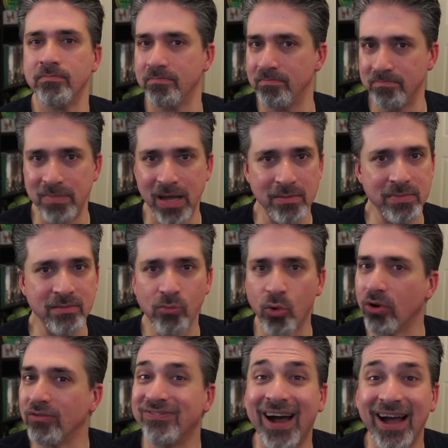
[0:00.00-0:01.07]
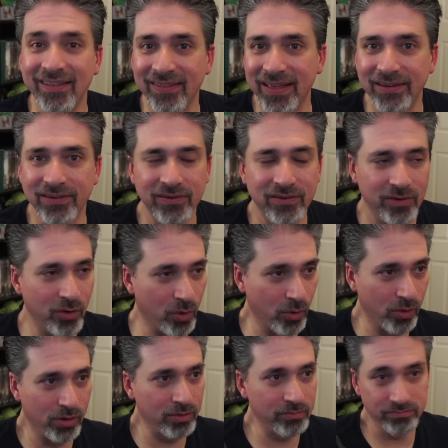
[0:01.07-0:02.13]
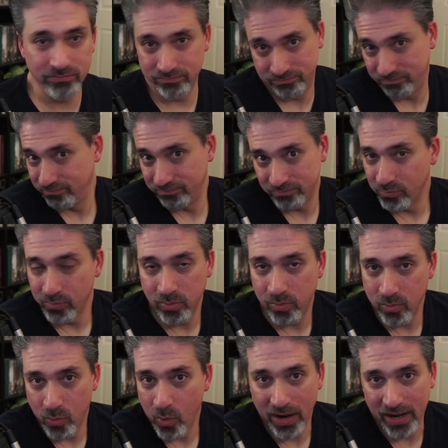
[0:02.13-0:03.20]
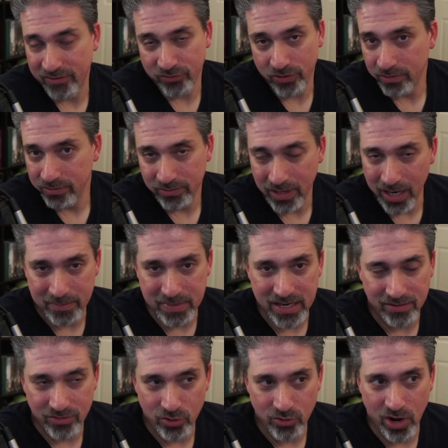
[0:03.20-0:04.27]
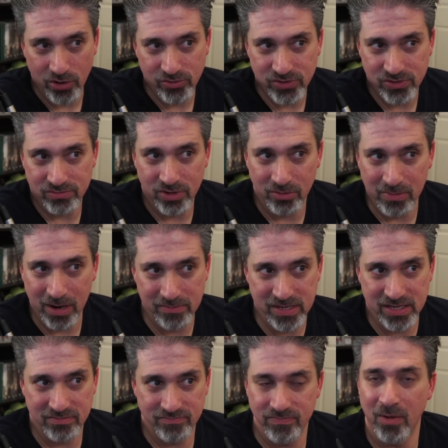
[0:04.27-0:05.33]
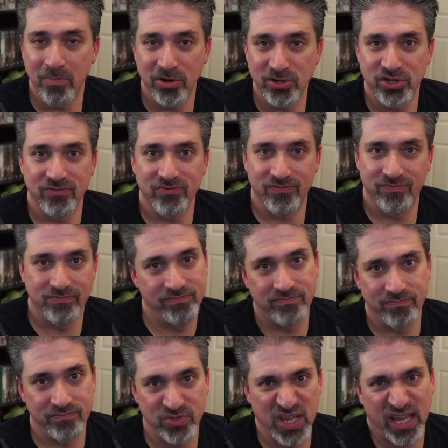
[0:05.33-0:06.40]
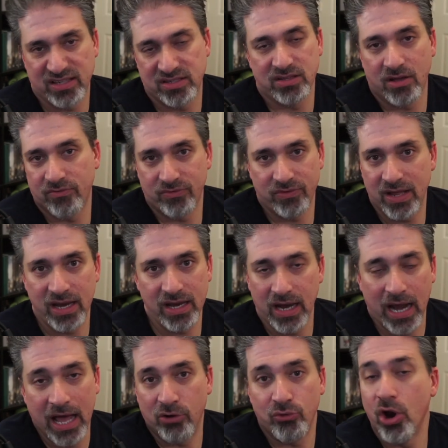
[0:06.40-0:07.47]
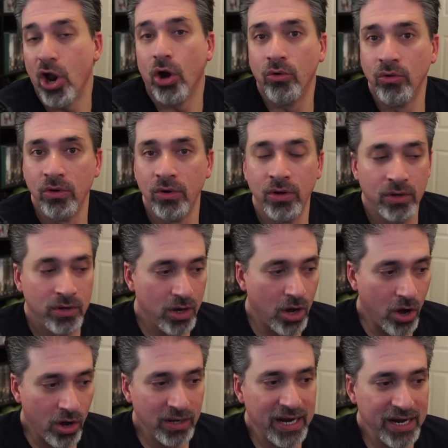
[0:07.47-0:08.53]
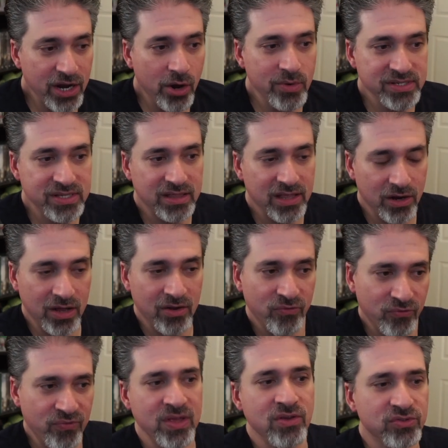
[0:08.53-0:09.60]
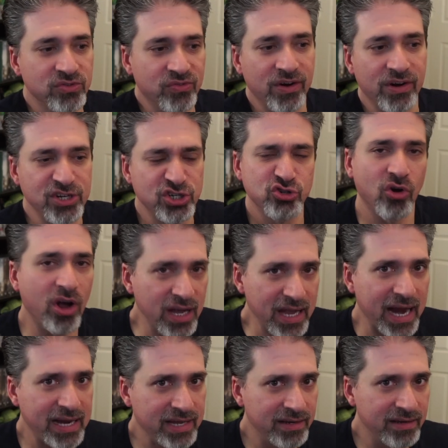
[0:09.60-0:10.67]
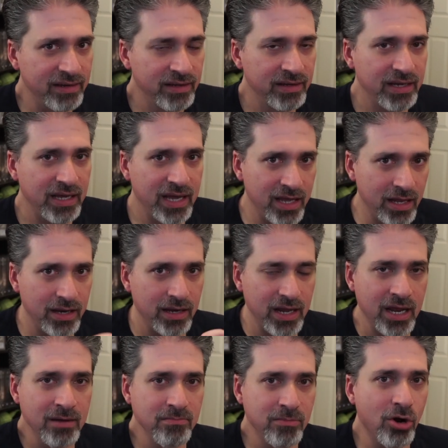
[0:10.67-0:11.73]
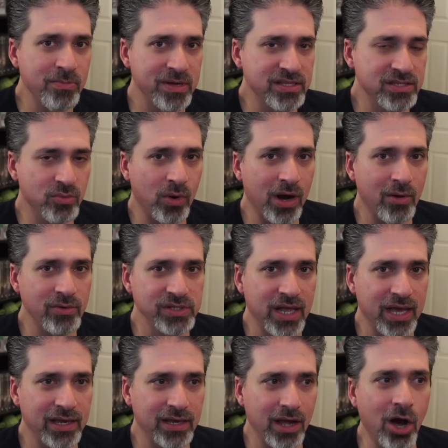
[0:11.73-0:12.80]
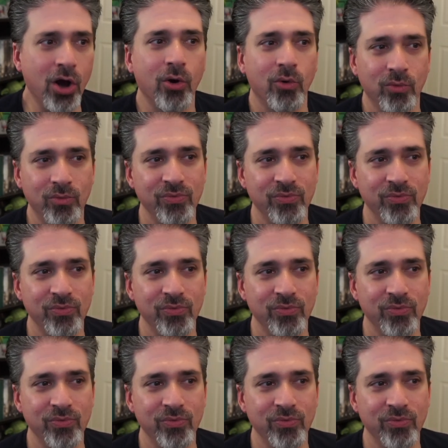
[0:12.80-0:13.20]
maybe more violent or whatever. I mean, who knows? There might be a bunch of sex stuff in it. I don't know. All I know is that it feels very truncated in moments where I was like, oh,